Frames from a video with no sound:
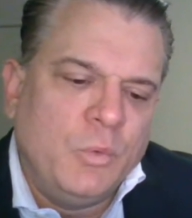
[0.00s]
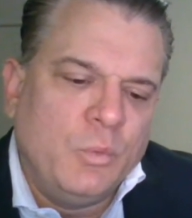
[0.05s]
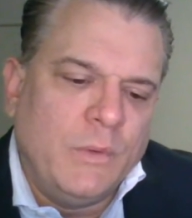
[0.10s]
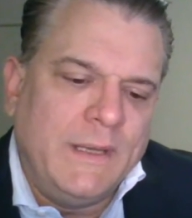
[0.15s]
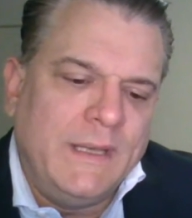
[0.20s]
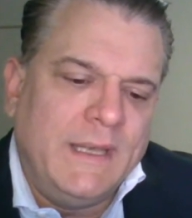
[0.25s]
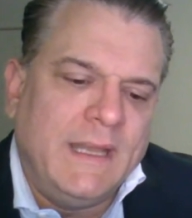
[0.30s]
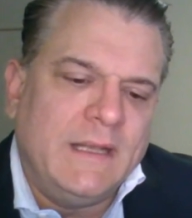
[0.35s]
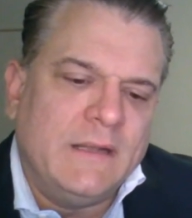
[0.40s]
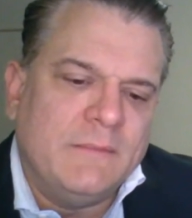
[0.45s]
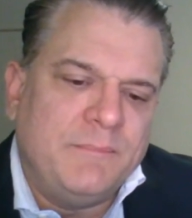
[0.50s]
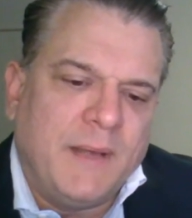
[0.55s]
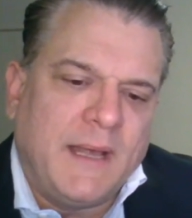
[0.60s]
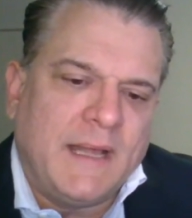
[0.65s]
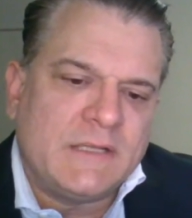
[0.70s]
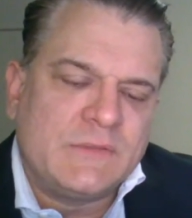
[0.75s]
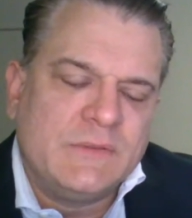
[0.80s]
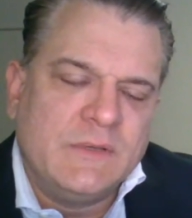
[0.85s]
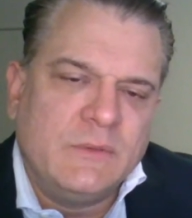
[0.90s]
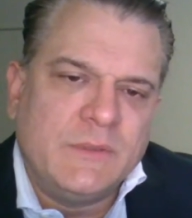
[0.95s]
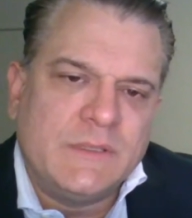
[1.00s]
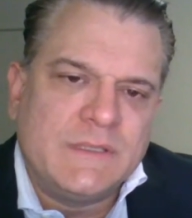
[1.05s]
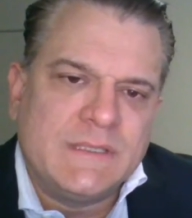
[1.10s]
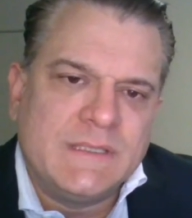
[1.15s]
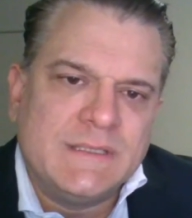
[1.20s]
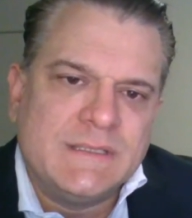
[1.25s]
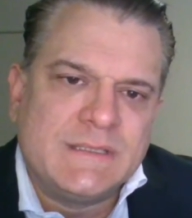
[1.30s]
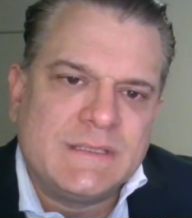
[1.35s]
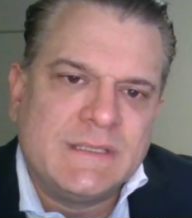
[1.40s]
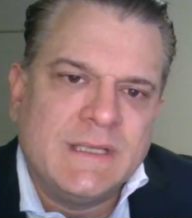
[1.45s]
We need a battery which
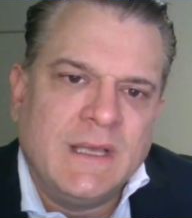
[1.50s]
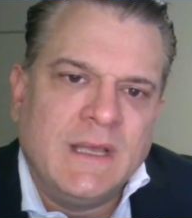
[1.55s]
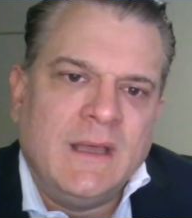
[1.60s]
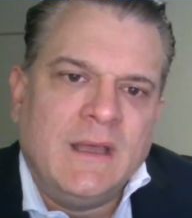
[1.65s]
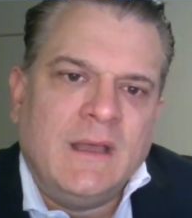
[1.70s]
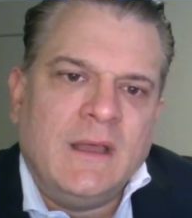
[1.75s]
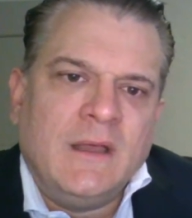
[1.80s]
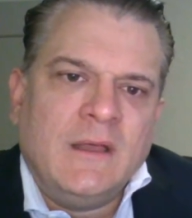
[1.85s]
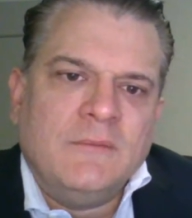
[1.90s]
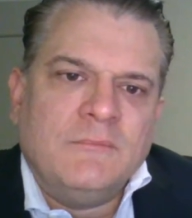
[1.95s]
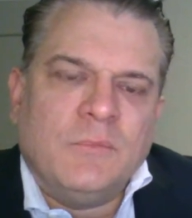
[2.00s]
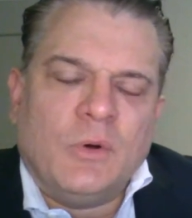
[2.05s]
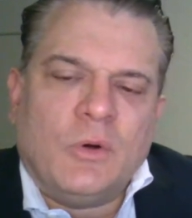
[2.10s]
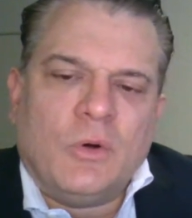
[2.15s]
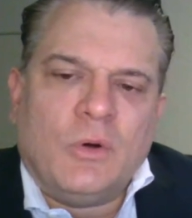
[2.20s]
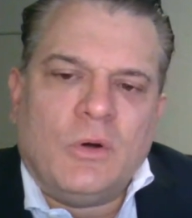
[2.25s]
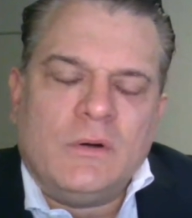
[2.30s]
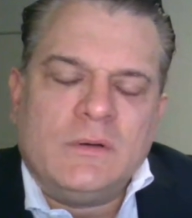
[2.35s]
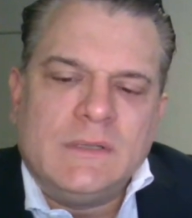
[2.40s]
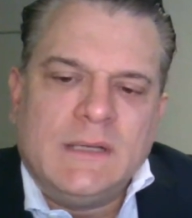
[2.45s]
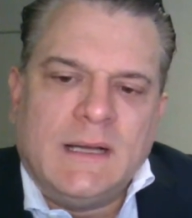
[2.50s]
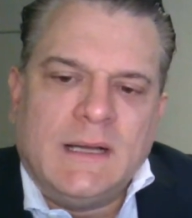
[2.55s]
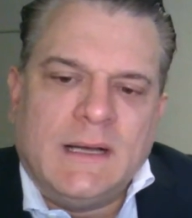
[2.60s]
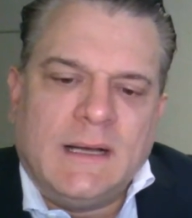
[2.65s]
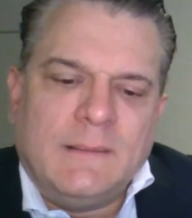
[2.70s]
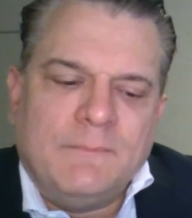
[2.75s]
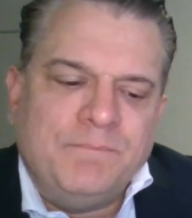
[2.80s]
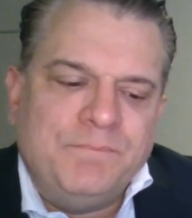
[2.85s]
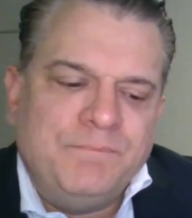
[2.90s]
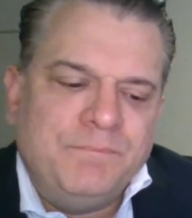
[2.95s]
is more
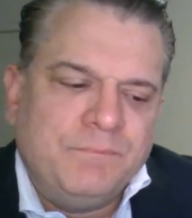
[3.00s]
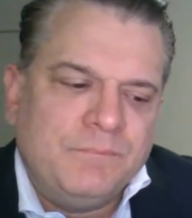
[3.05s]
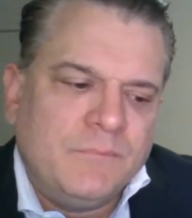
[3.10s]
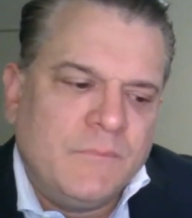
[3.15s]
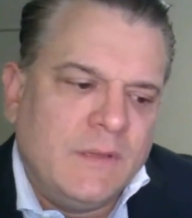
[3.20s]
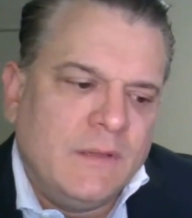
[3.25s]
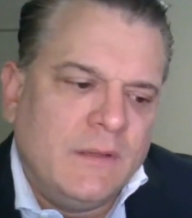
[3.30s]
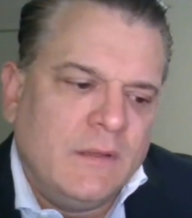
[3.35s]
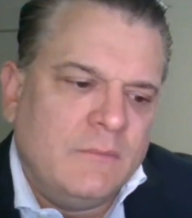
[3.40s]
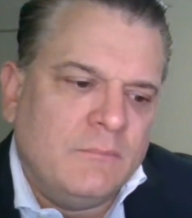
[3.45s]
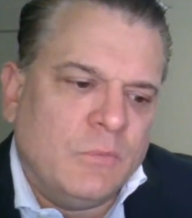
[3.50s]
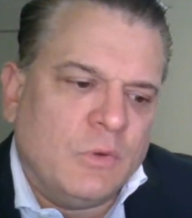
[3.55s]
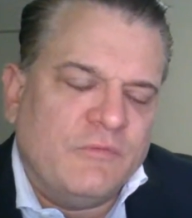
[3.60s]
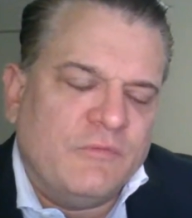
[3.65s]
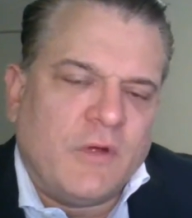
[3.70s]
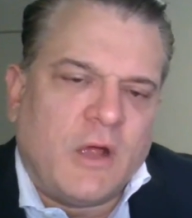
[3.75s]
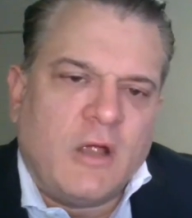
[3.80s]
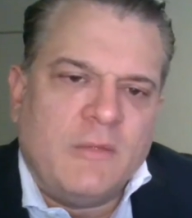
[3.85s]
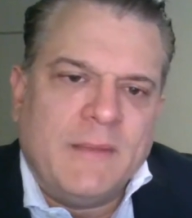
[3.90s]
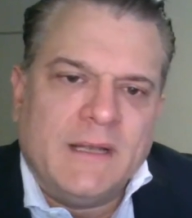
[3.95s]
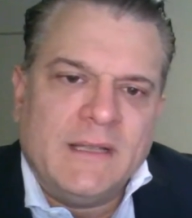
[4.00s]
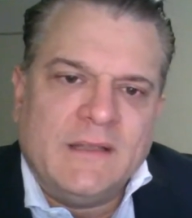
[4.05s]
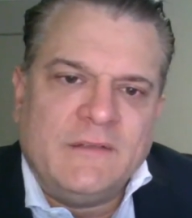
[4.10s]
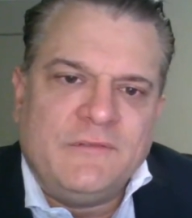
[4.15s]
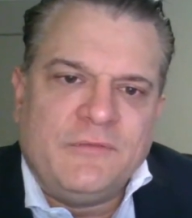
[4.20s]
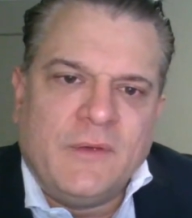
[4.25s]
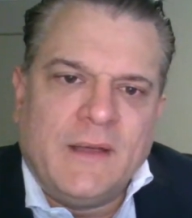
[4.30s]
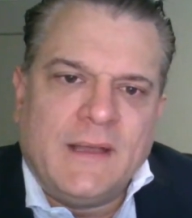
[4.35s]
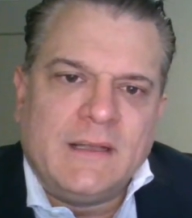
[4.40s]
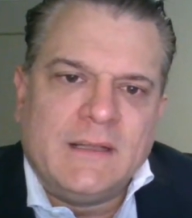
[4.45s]
environmentally
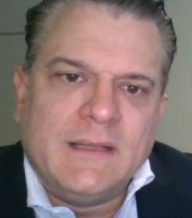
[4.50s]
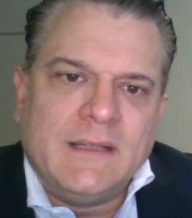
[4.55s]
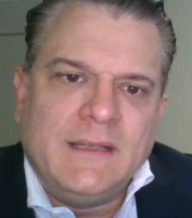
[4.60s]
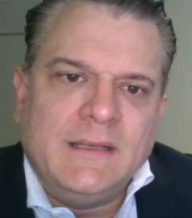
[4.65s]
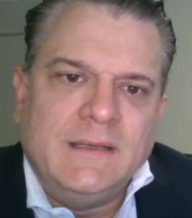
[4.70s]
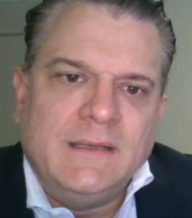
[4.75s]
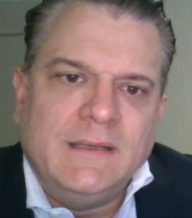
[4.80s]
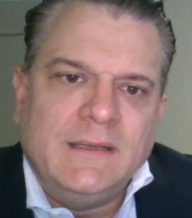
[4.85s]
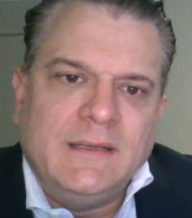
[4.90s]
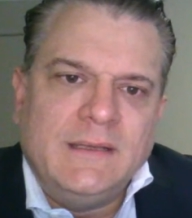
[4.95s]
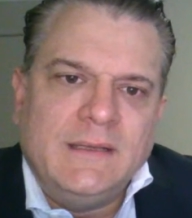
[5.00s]
friendly.